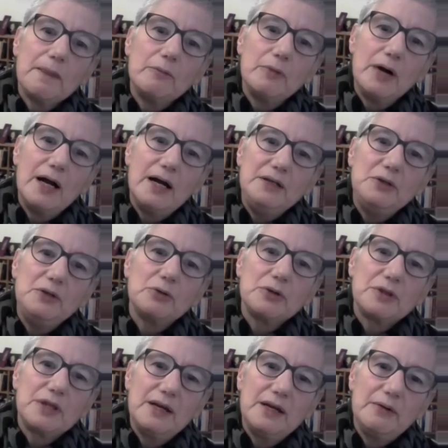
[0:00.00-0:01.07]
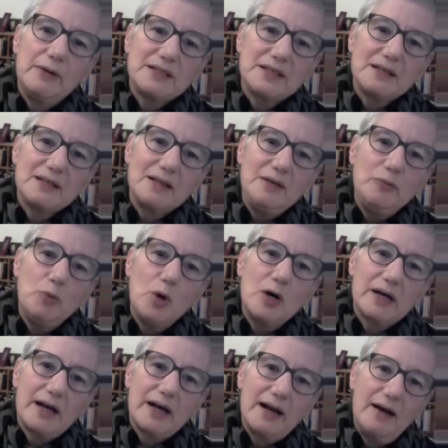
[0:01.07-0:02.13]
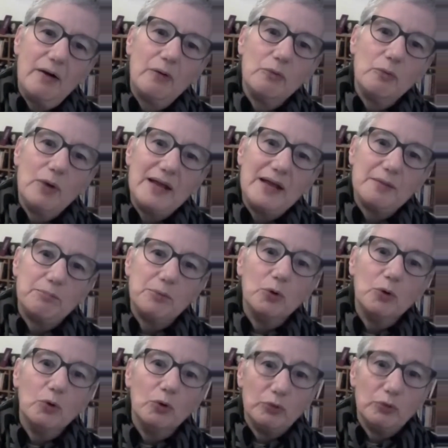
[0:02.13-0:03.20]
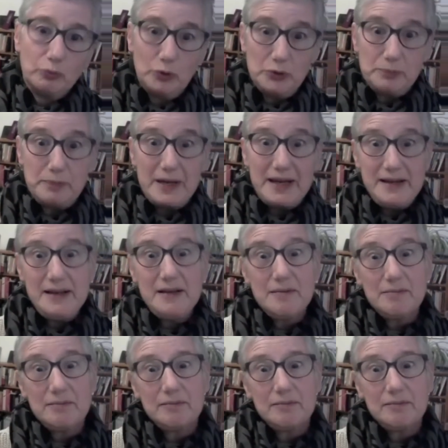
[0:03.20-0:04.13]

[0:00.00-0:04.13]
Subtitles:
where you could theoretically work out where the ball would be,